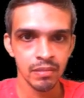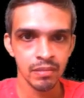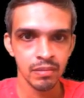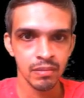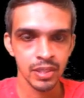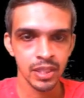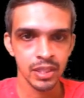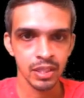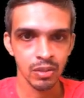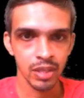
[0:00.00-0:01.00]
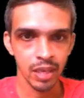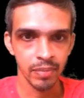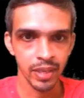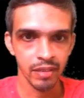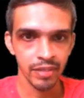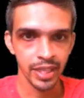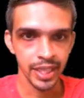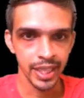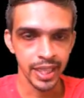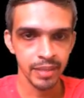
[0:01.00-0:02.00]
which is the ordered pair
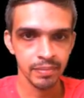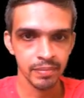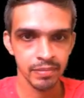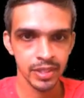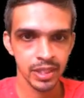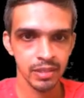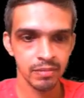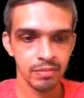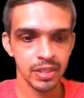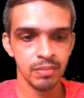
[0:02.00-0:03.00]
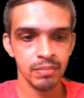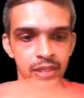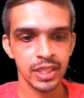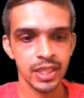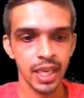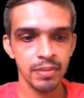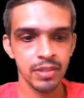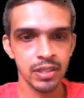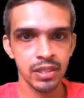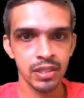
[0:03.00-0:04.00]
VE, which describes
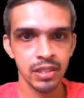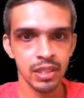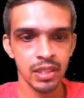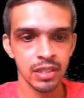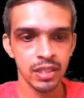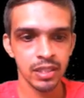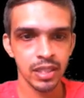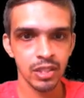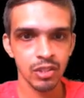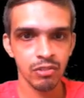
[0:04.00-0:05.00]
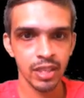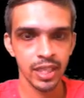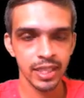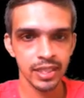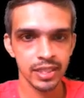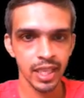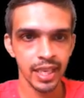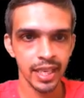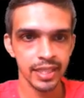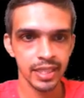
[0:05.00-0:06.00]
the set of vertices and
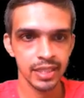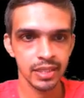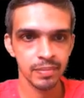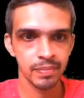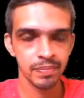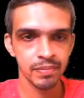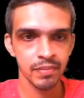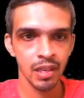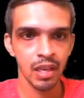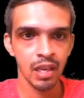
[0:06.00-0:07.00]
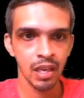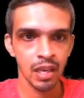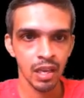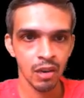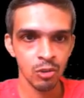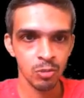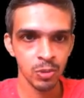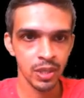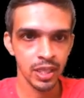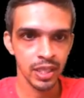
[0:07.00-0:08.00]
edges.
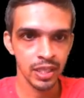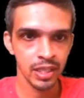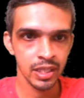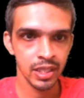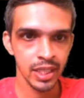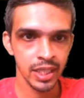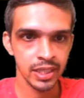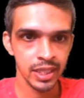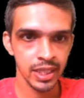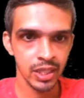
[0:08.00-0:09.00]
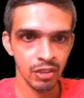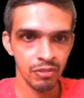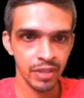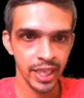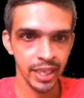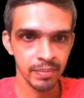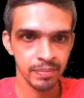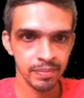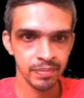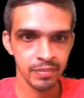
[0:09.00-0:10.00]
Output is E of t,
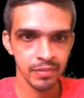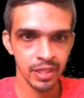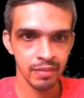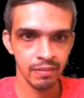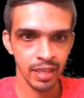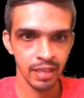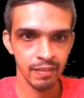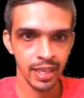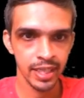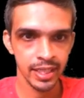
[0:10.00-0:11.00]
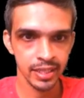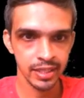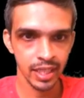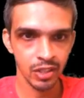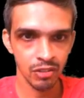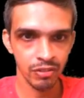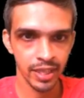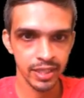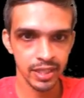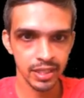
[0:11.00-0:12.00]
where it is a set of
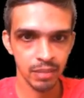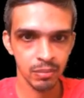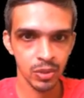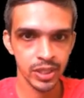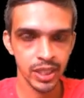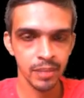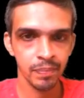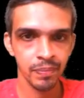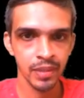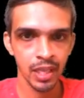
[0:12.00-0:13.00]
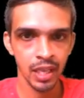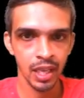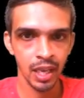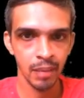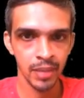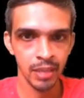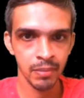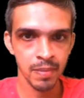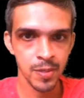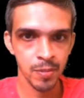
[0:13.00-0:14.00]
edges composing a
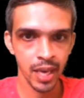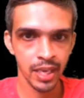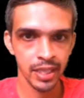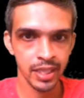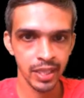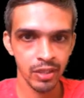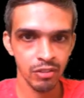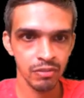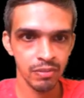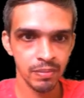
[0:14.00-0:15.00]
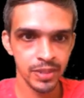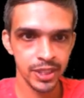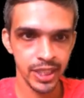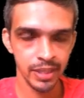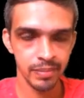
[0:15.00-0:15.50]
minimum spanning tree of G.